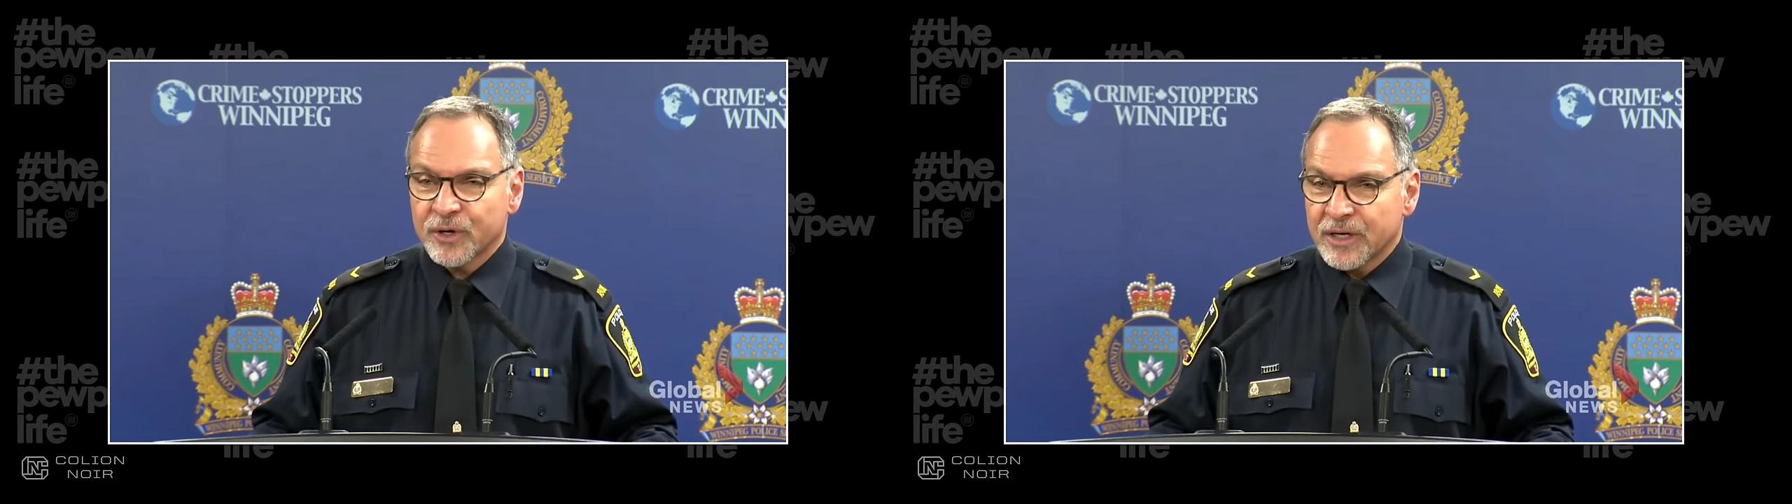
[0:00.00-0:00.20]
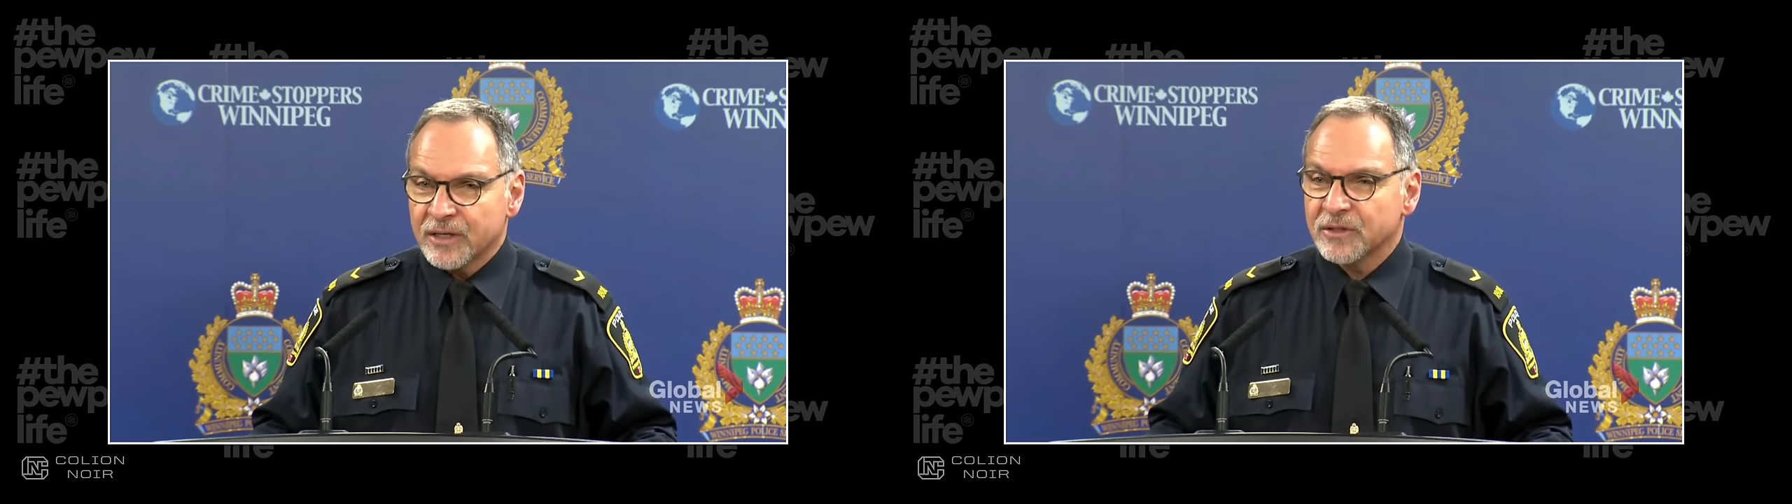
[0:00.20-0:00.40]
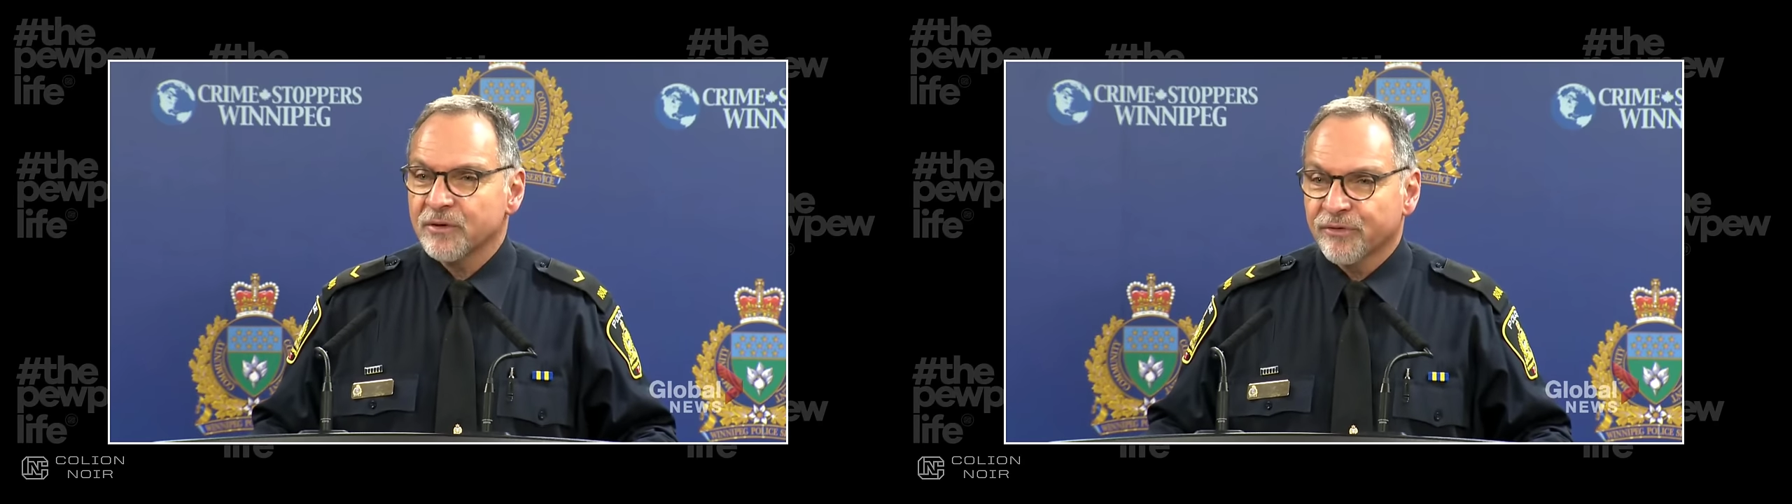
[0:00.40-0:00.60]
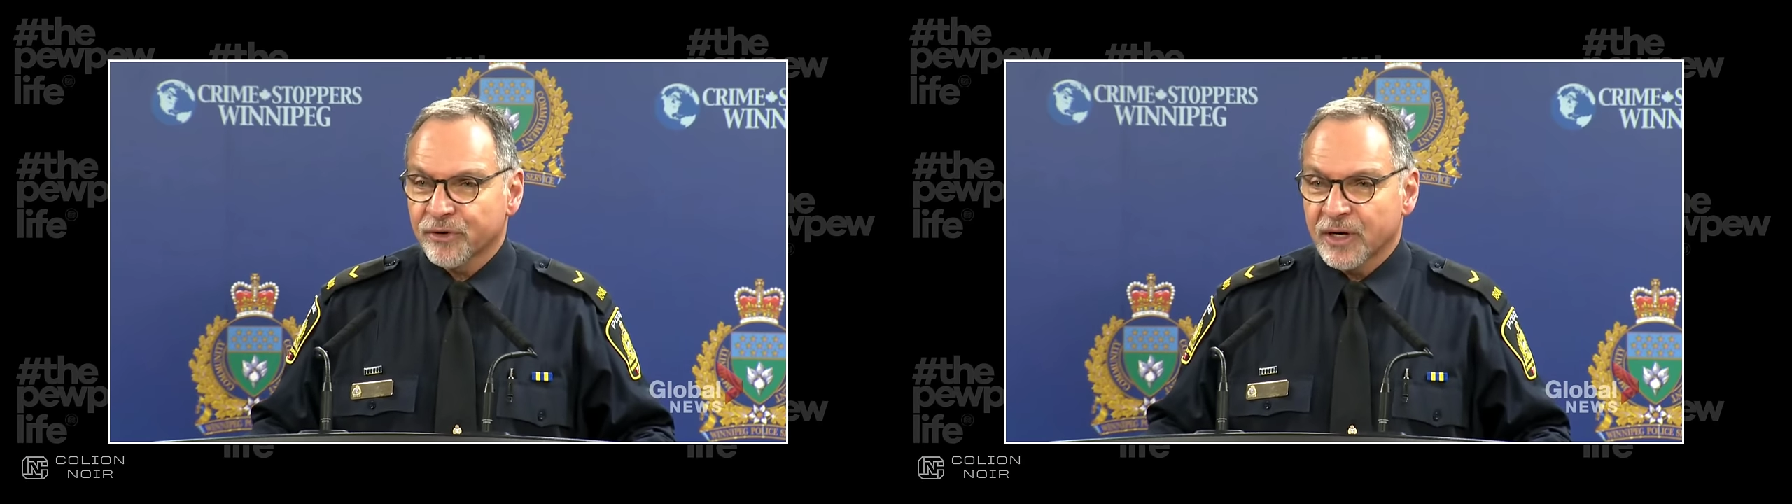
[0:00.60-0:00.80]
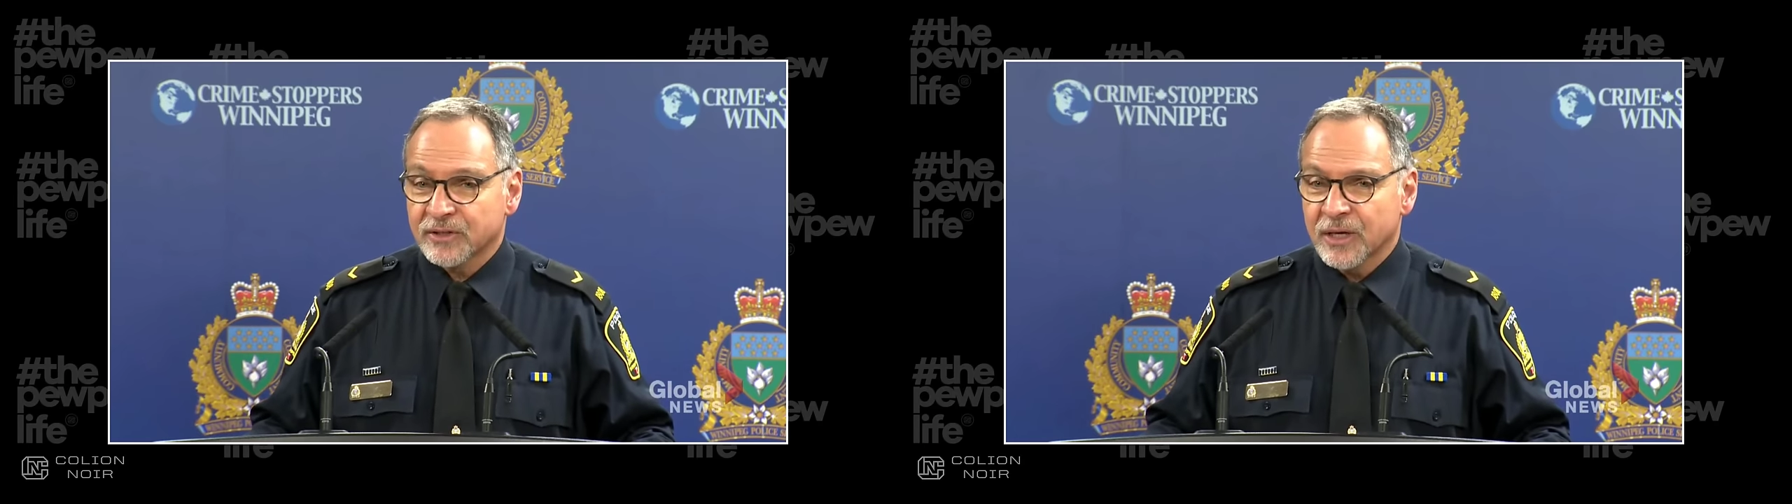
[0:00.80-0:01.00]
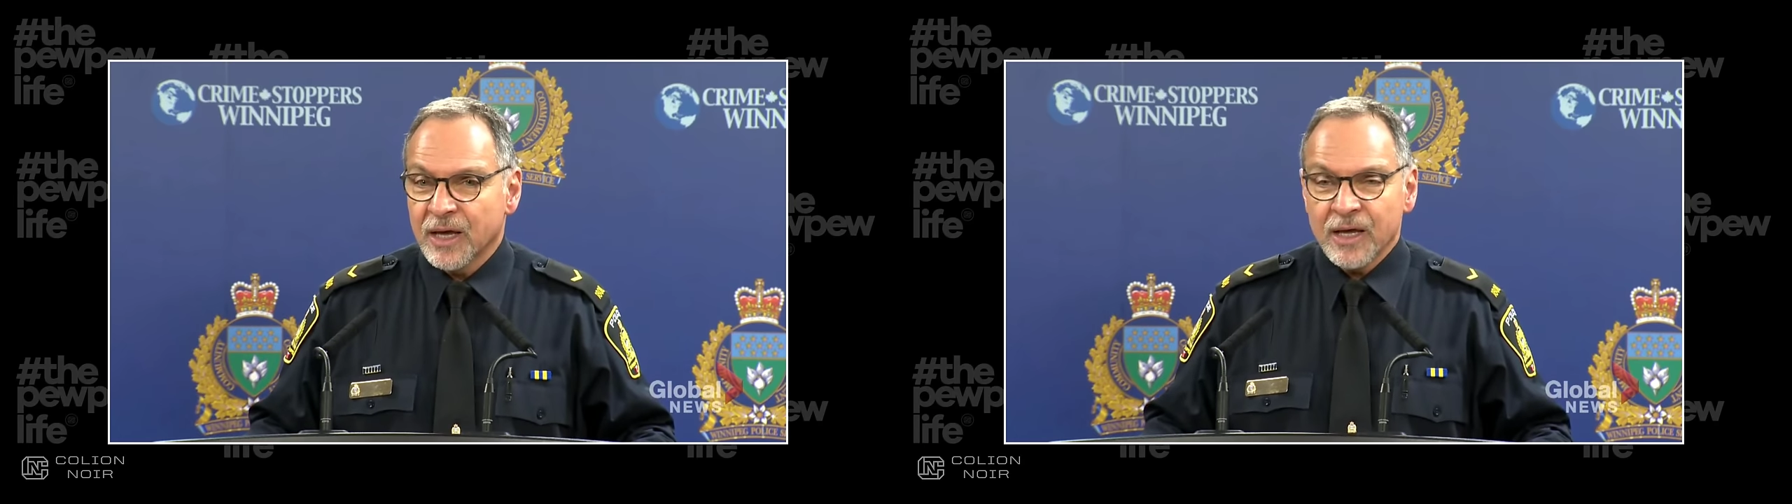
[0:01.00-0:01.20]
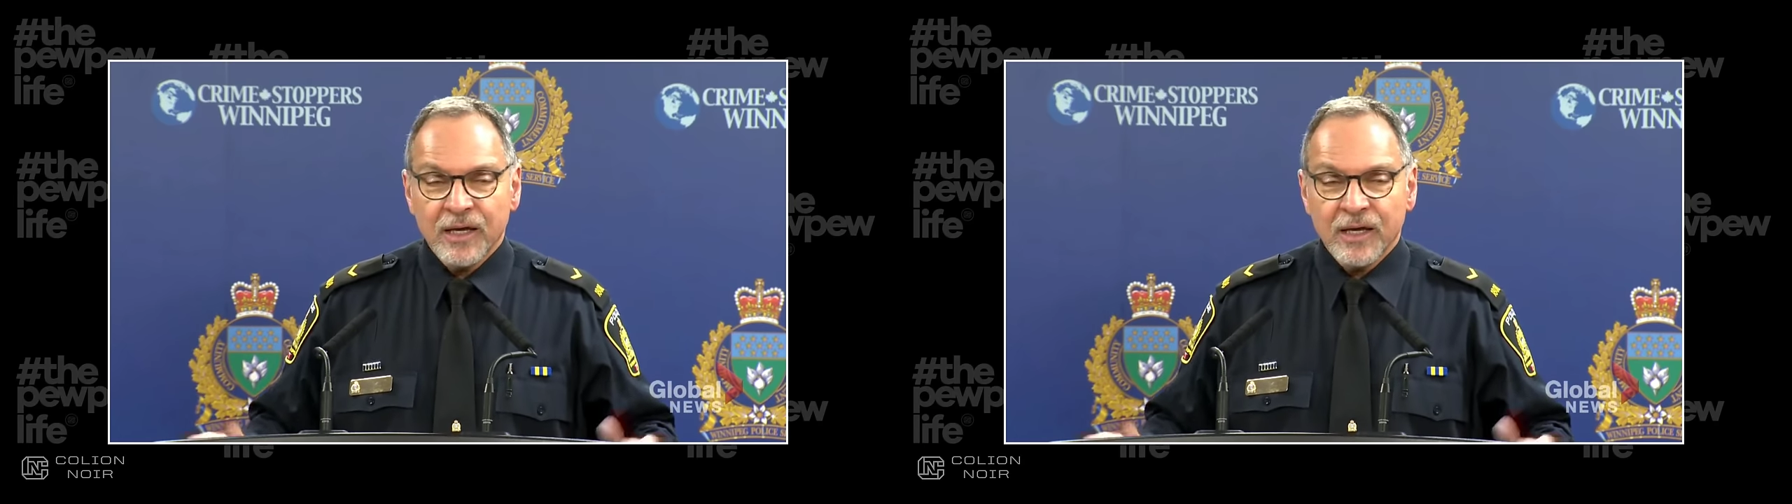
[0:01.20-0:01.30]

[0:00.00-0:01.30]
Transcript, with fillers: or easy for us